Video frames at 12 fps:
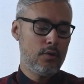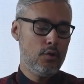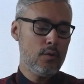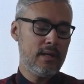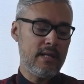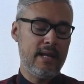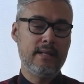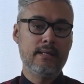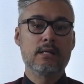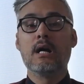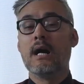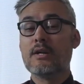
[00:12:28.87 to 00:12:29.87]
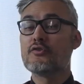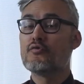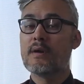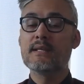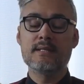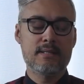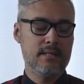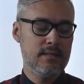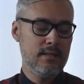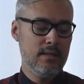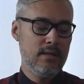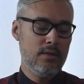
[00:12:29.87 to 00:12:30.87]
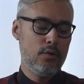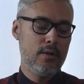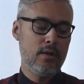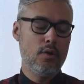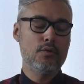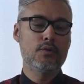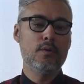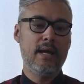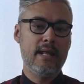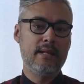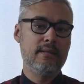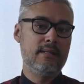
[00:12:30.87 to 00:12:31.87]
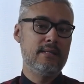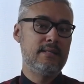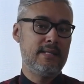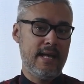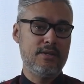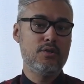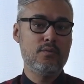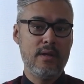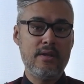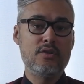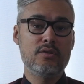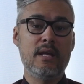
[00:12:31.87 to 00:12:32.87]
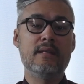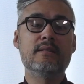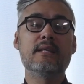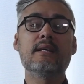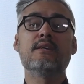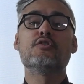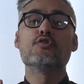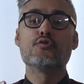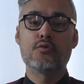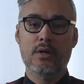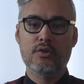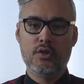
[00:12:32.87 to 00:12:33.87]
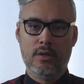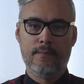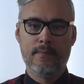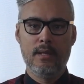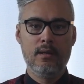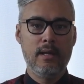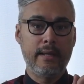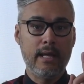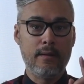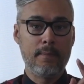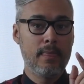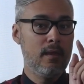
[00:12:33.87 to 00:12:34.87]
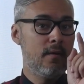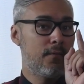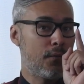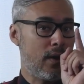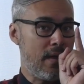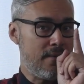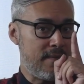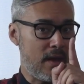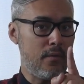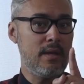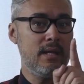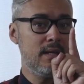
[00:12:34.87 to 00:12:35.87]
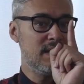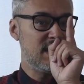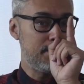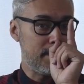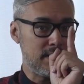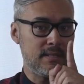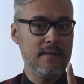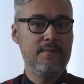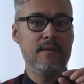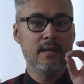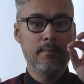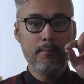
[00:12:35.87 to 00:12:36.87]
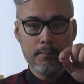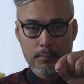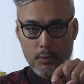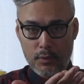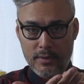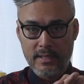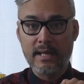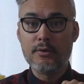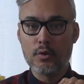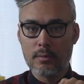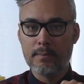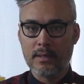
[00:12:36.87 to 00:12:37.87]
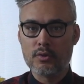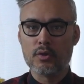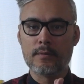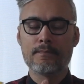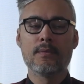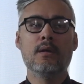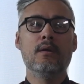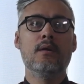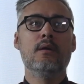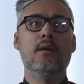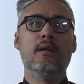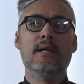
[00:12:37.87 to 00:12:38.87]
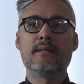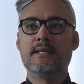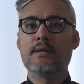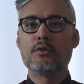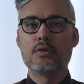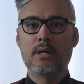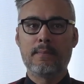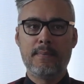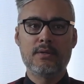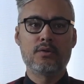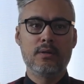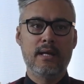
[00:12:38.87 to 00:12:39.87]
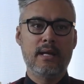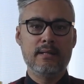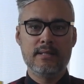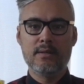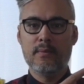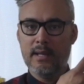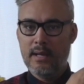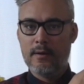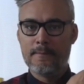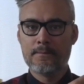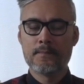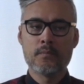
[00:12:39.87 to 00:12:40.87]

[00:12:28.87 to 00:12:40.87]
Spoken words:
you can edit the contrast, you can also edit the saturation and the structure. Again, for a very specific point in your picture. Let's say you took a picture like I did right here,